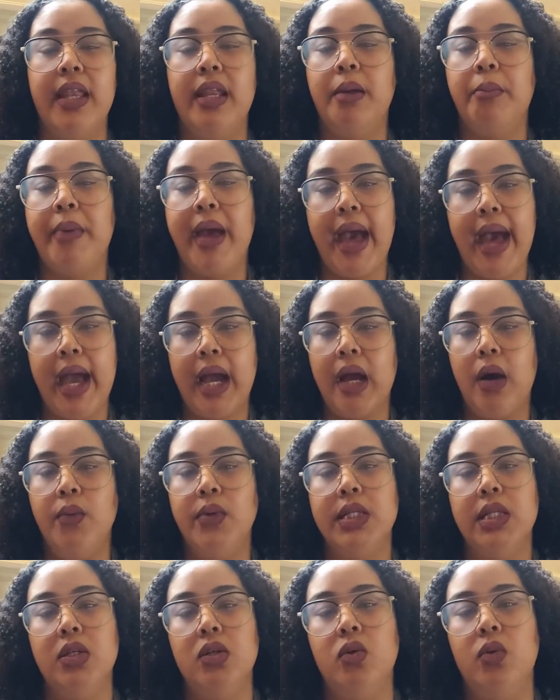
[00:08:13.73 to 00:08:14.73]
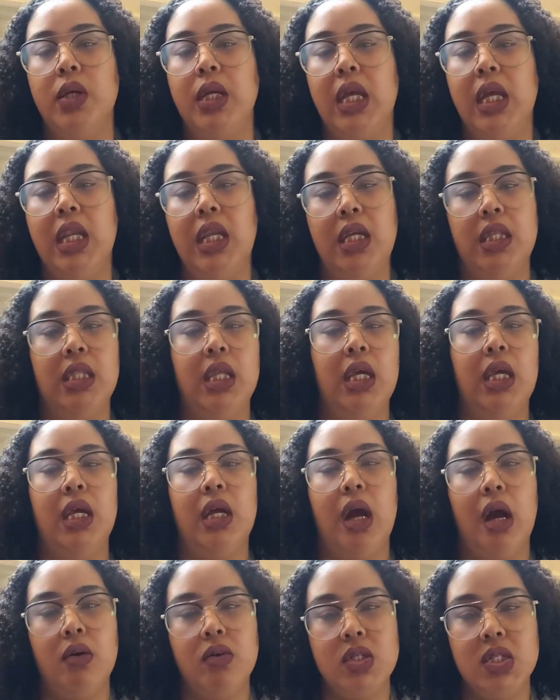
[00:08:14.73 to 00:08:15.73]
back. I wasn't doing
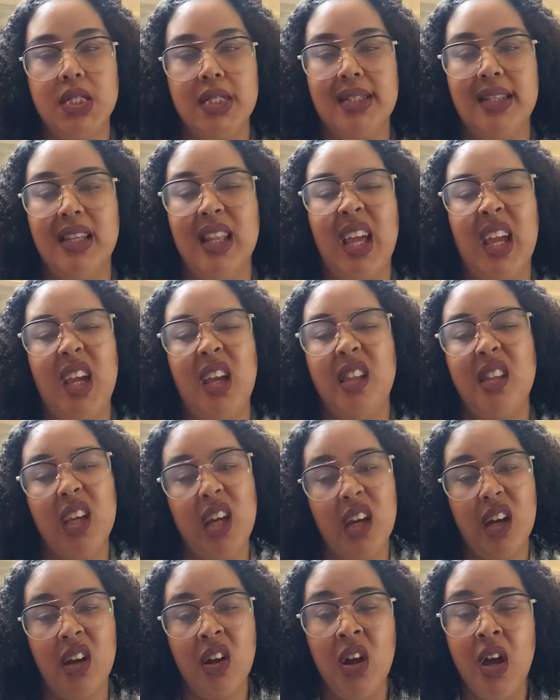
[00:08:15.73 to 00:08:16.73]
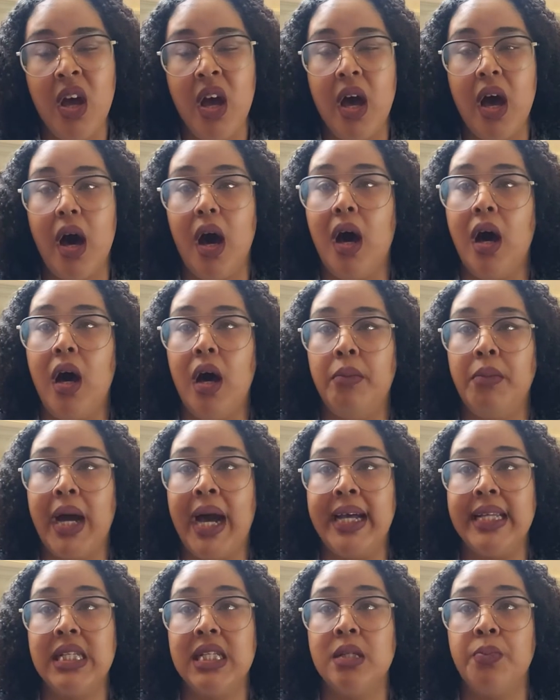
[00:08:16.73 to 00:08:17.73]
anything. I was just laying there.
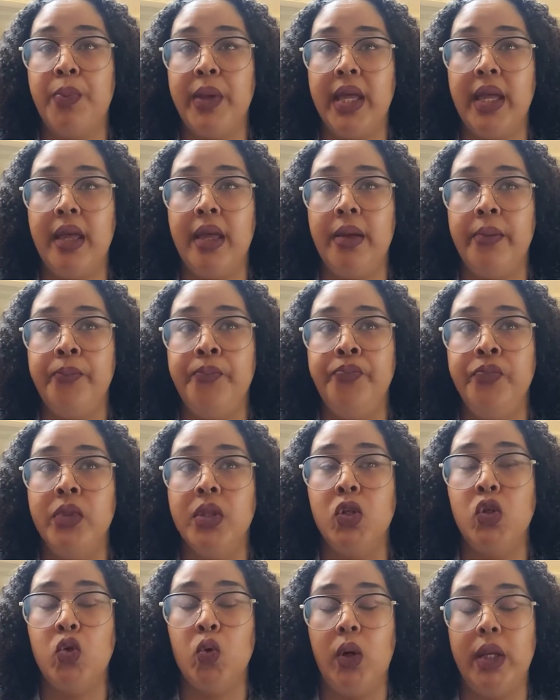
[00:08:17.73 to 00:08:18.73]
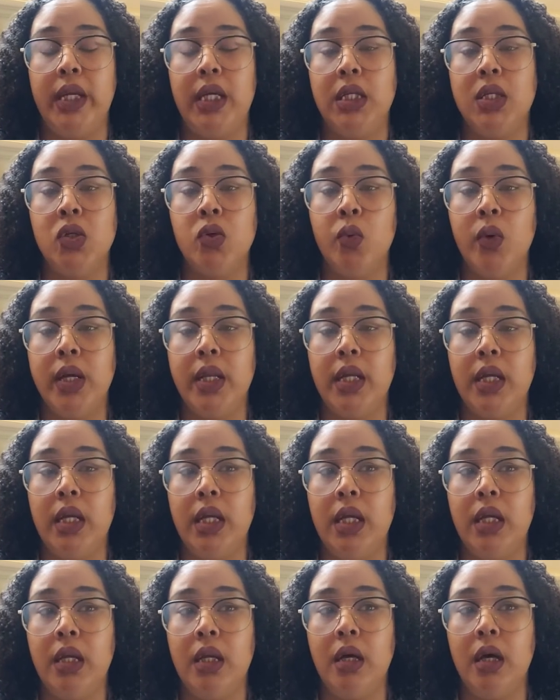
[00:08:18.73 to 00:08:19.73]
I spent
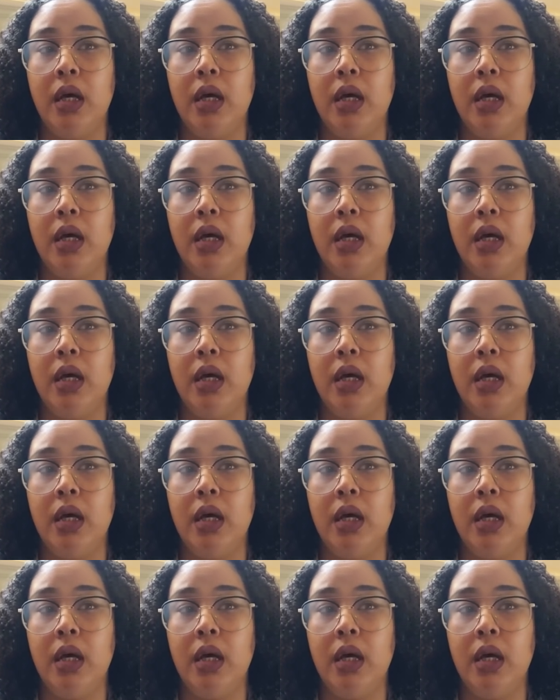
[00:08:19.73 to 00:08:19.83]
2020,